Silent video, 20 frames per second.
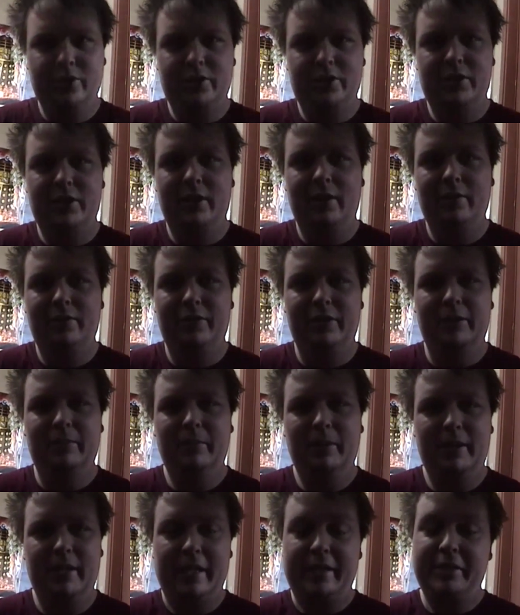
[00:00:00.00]
and stuff,
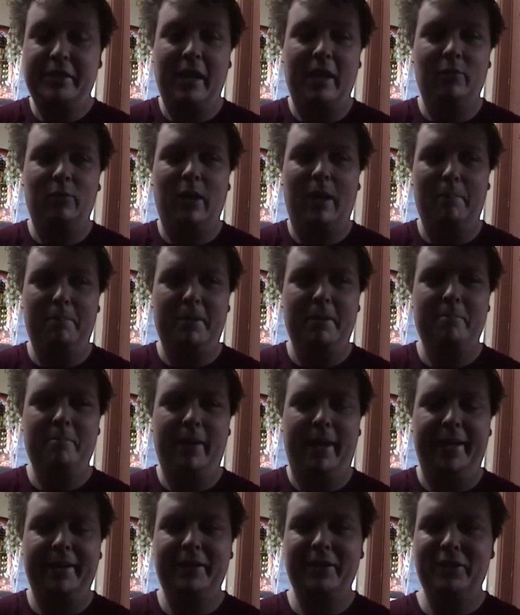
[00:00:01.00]
and he's not wrapped in
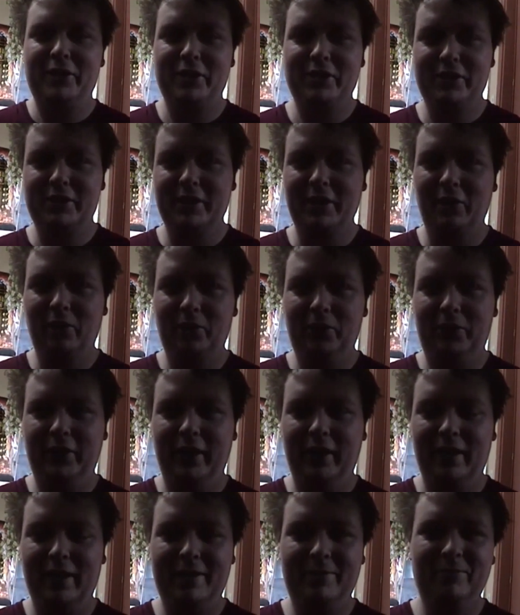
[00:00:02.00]
bandages the whole
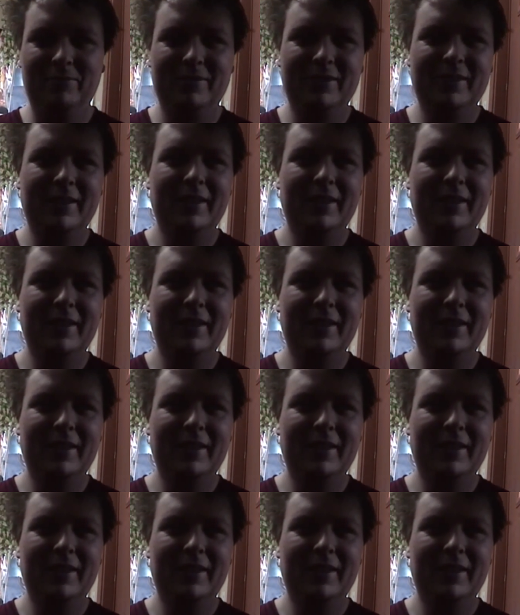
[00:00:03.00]
time.